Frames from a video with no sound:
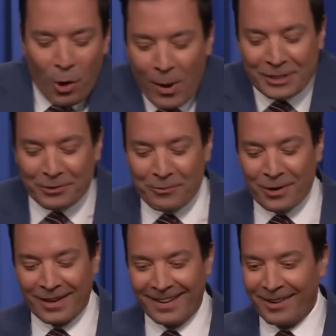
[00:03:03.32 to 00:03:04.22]
know what to
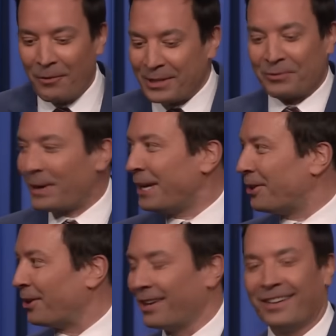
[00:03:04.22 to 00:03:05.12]
re what's
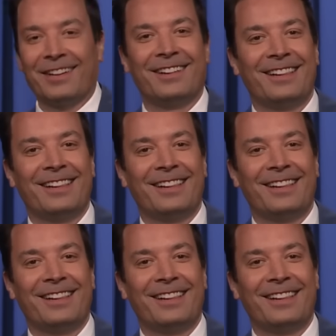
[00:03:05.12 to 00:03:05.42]
real. What?